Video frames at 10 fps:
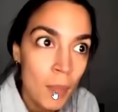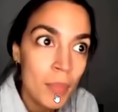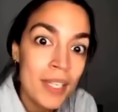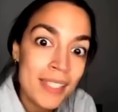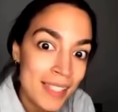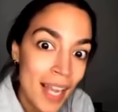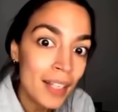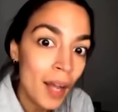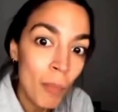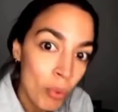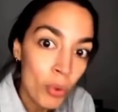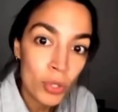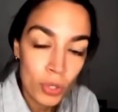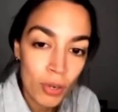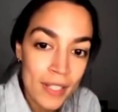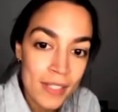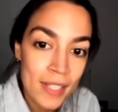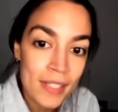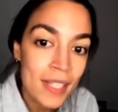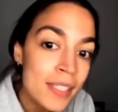Because it's not a border
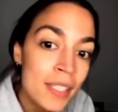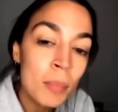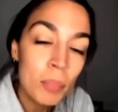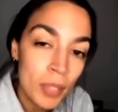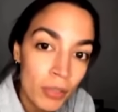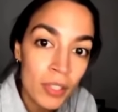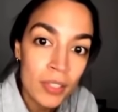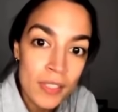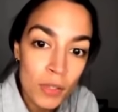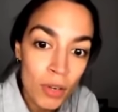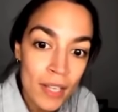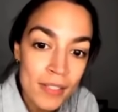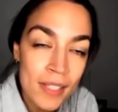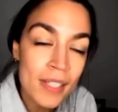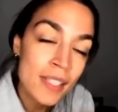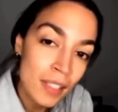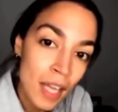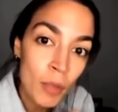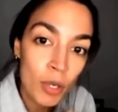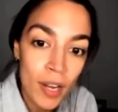crisis. It's an imperialism crisis. It's a climate